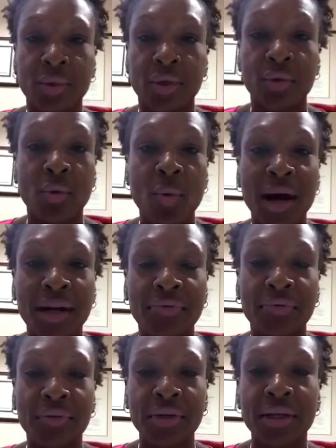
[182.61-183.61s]
with your
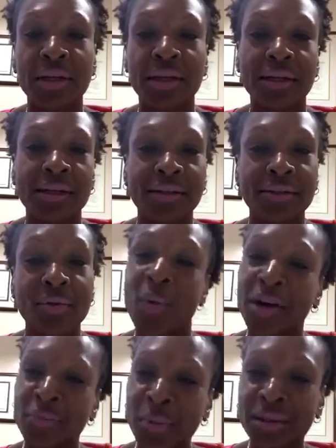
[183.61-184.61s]
wife. The
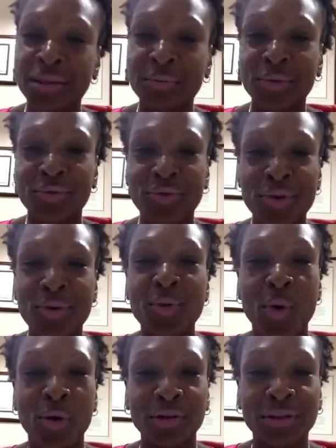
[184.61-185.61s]
wife picks up the phone,
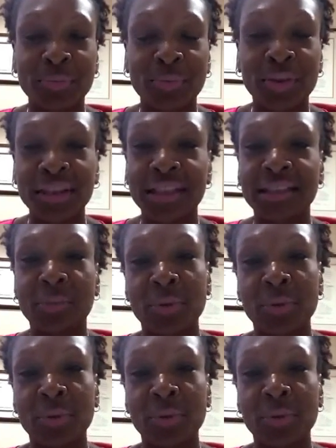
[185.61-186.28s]
calls the police.